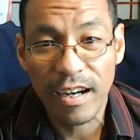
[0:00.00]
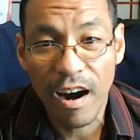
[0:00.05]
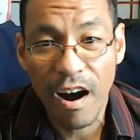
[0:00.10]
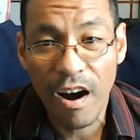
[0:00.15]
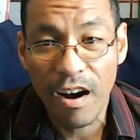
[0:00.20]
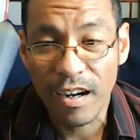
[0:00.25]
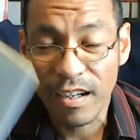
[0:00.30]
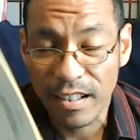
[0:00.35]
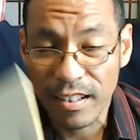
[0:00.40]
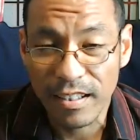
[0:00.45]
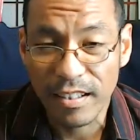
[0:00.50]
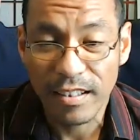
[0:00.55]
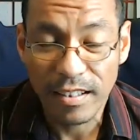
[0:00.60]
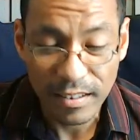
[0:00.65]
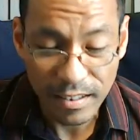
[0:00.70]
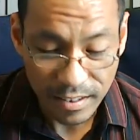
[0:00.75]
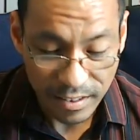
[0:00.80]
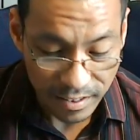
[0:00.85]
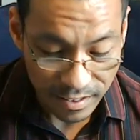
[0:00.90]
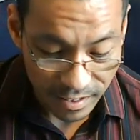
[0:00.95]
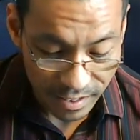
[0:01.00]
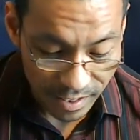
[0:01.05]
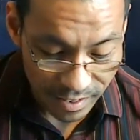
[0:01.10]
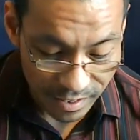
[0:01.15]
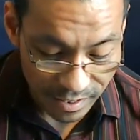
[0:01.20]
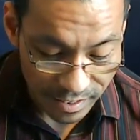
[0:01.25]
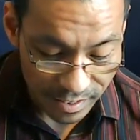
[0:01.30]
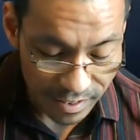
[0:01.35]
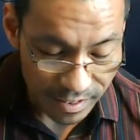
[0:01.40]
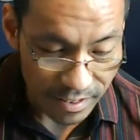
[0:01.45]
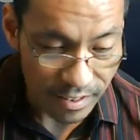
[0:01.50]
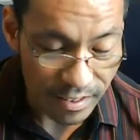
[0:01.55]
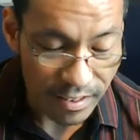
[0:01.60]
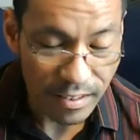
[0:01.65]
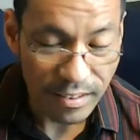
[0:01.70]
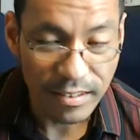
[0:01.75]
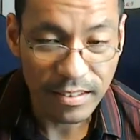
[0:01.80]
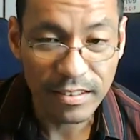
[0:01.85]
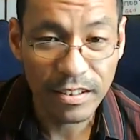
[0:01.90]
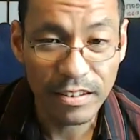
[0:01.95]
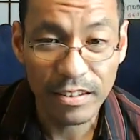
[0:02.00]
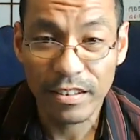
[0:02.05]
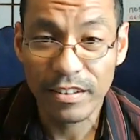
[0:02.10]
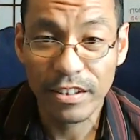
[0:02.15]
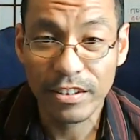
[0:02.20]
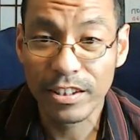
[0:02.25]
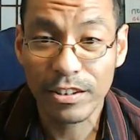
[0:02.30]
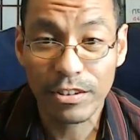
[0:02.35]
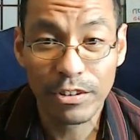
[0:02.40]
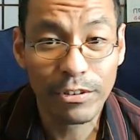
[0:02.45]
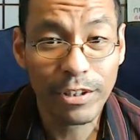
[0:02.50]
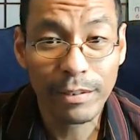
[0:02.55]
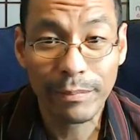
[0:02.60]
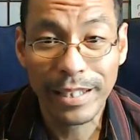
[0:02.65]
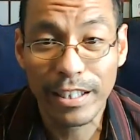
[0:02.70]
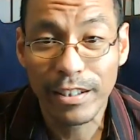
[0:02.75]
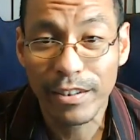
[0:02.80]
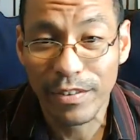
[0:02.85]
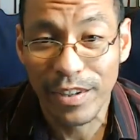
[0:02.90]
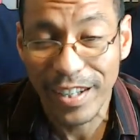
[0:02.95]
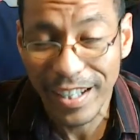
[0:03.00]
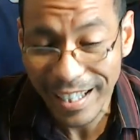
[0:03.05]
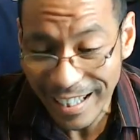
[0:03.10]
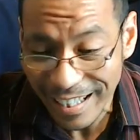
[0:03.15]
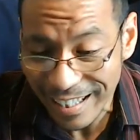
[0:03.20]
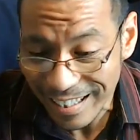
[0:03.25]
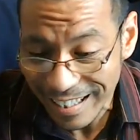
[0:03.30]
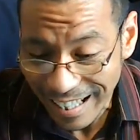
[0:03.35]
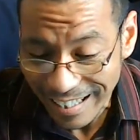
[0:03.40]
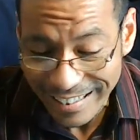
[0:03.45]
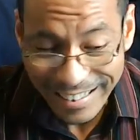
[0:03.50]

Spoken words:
are you're screwing me over.